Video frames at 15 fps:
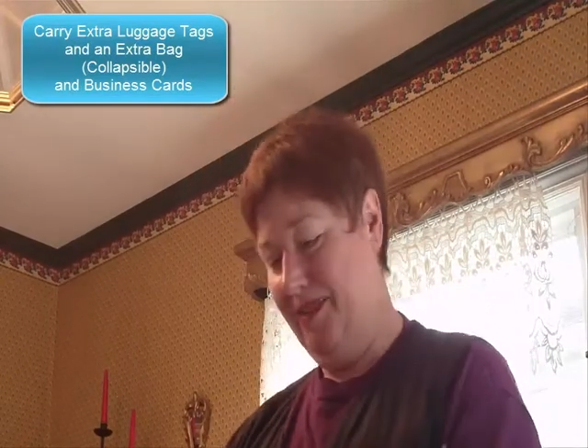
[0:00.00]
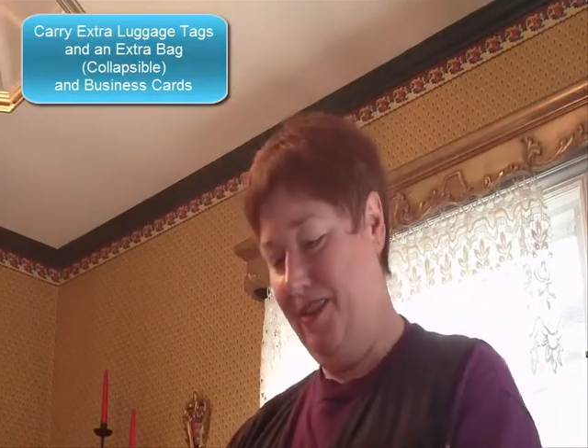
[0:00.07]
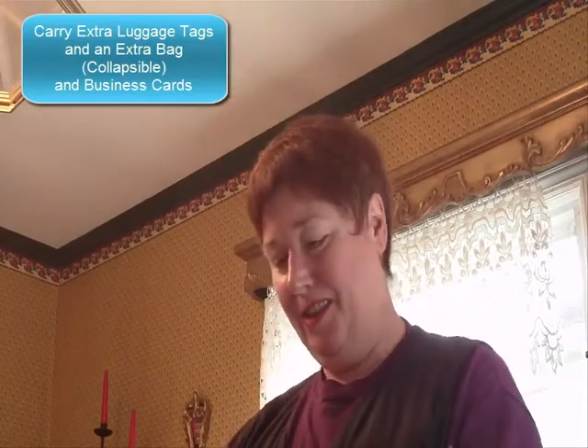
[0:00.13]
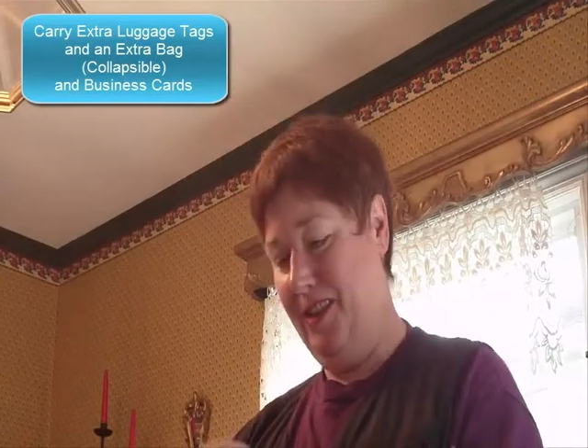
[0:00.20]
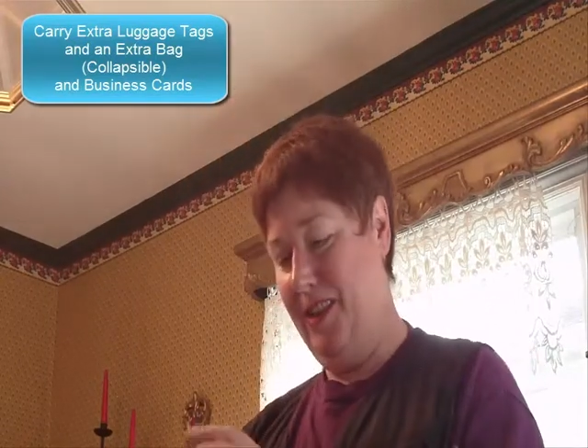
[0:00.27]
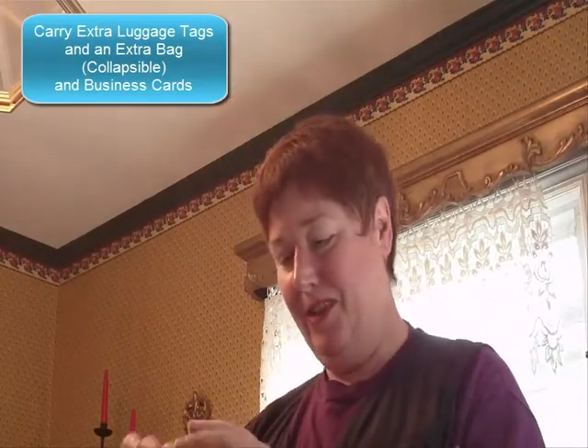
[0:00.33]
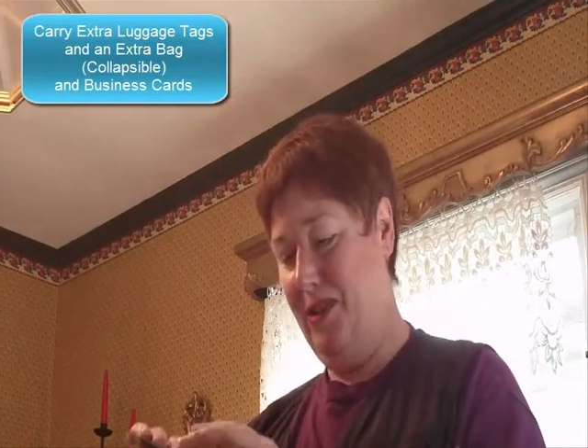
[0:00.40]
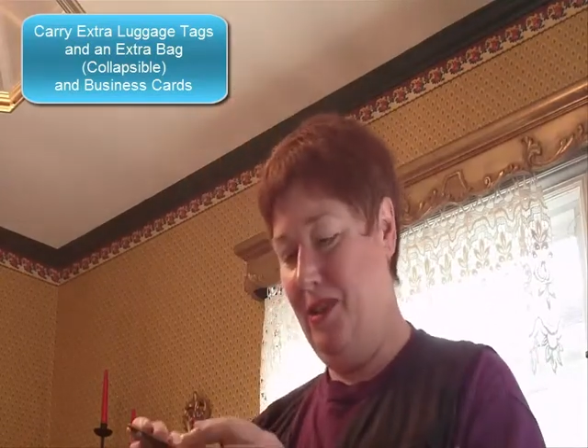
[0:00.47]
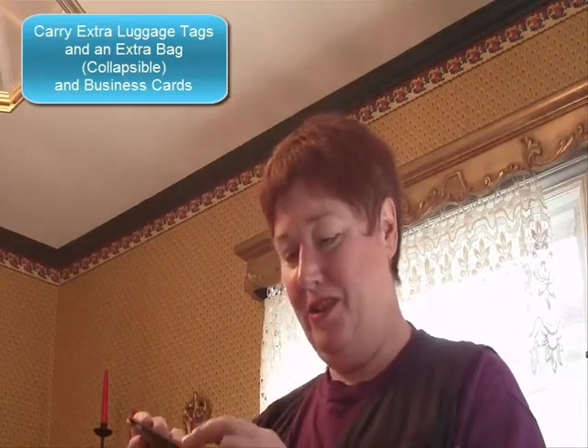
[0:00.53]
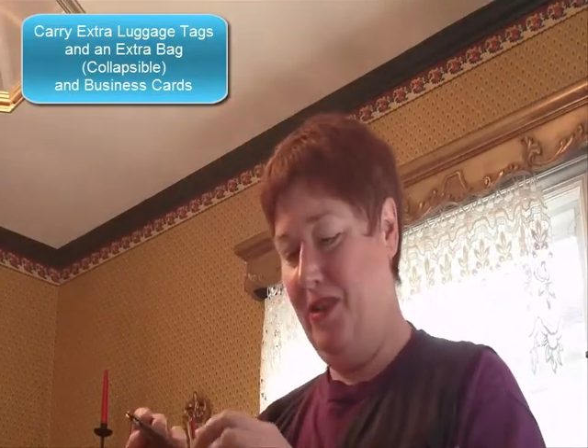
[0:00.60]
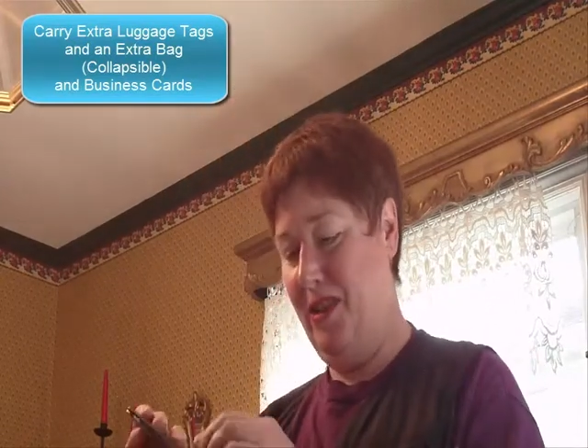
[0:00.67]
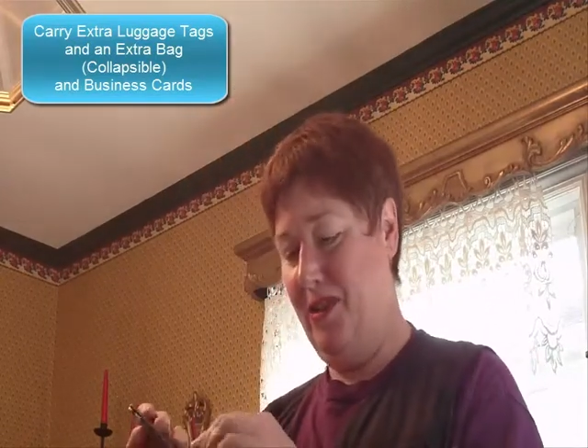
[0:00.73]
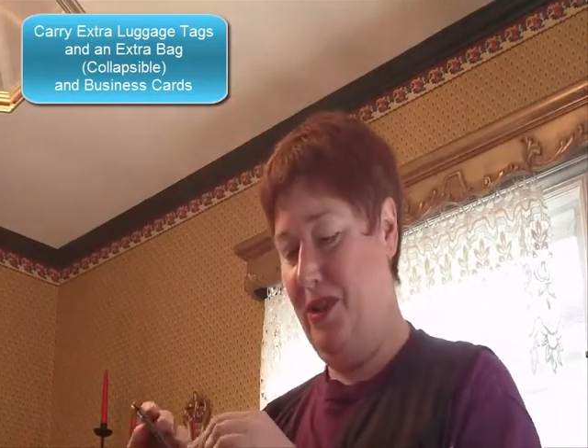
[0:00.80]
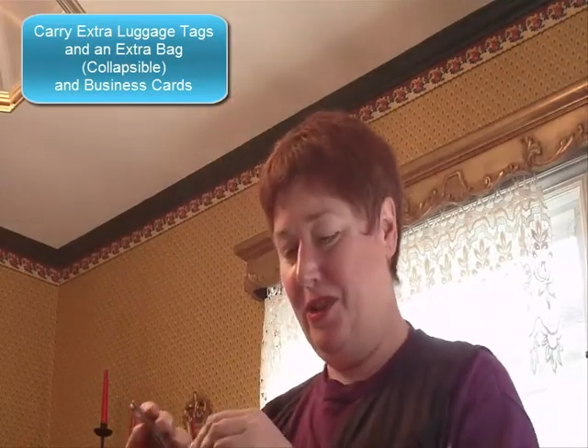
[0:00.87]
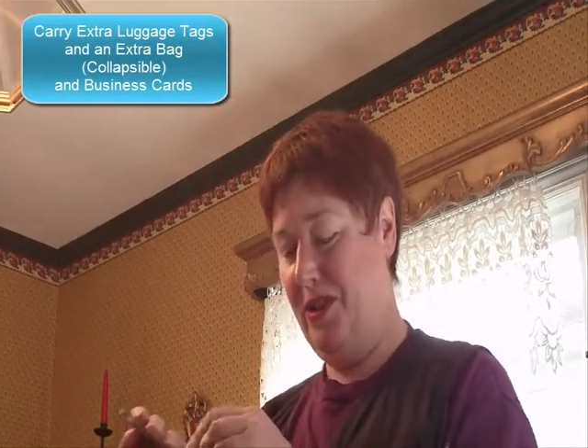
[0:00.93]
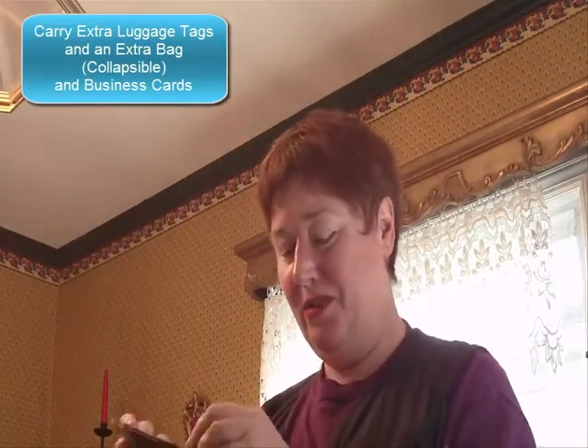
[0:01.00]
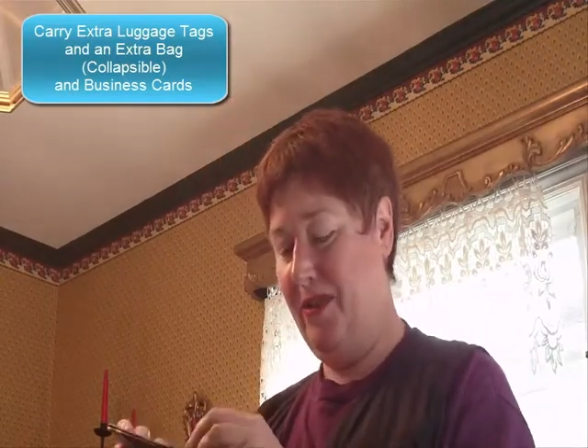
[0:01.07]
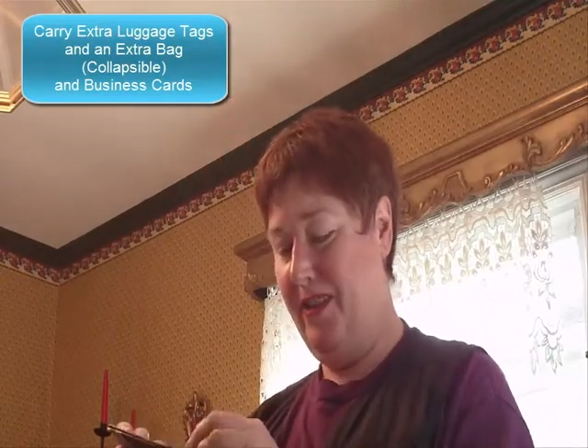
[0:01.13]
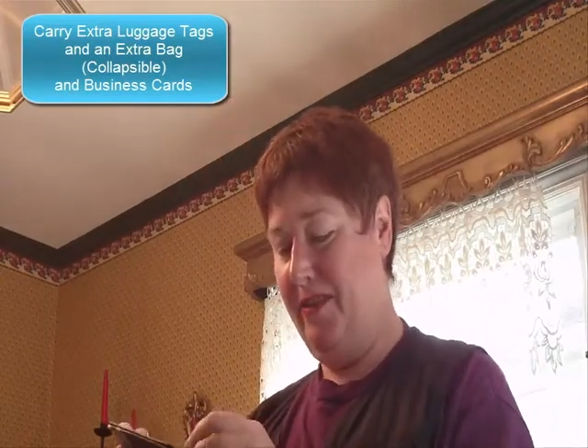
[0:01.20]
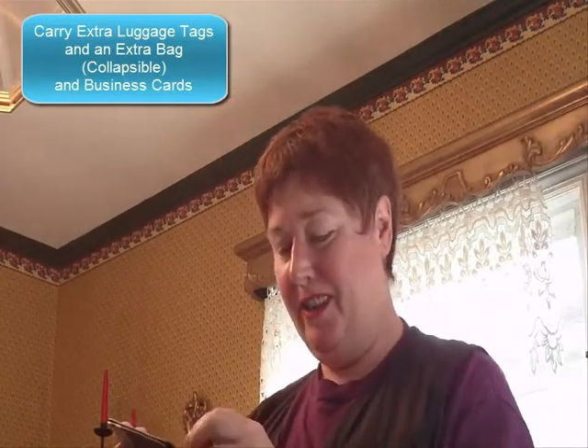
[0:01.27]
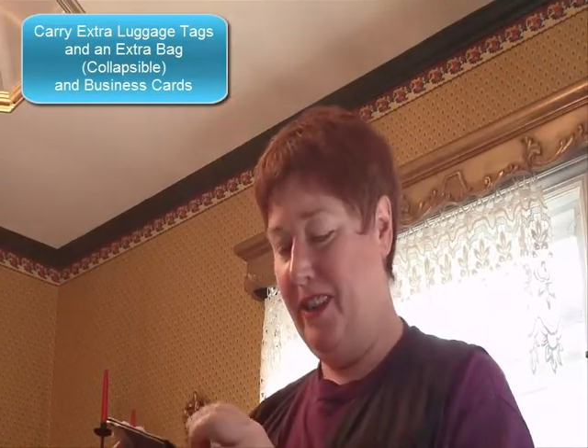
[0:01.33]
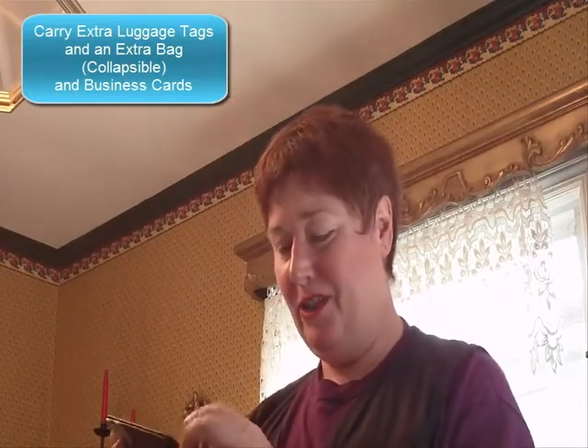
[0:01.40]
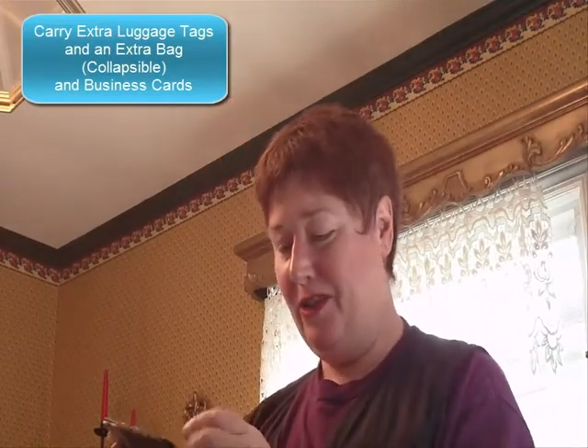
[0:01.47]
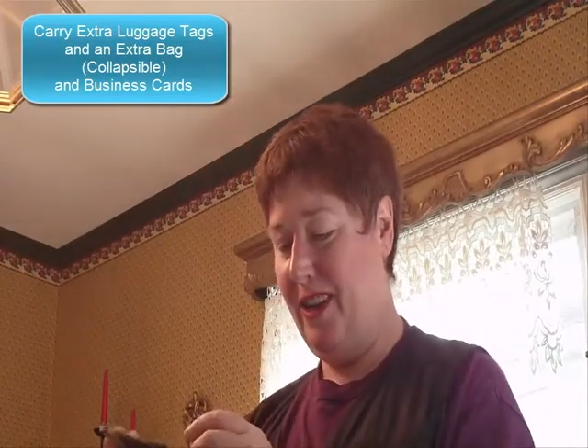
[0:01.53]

for those terrific